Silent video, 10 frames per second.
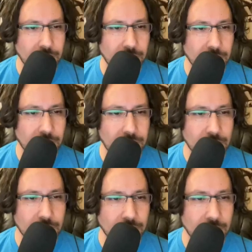
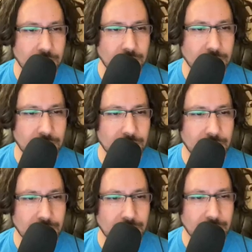
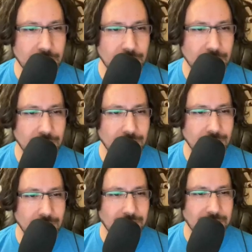
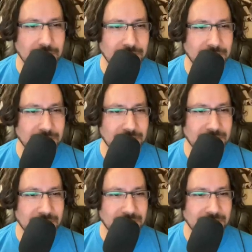
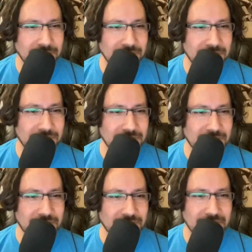No words are spoken by the person on screen.